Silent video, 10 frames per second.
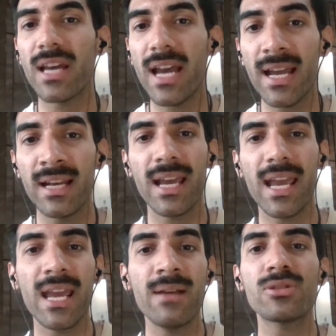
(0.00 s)
and
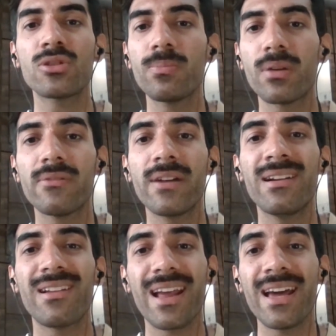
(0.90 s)
aims to
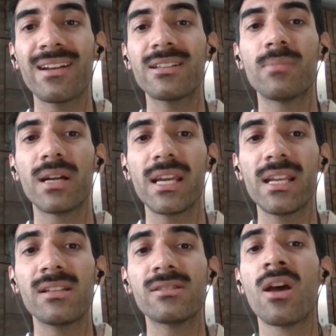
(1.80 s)
prevent rare earth
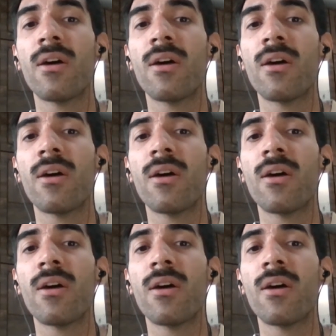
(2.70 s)
materials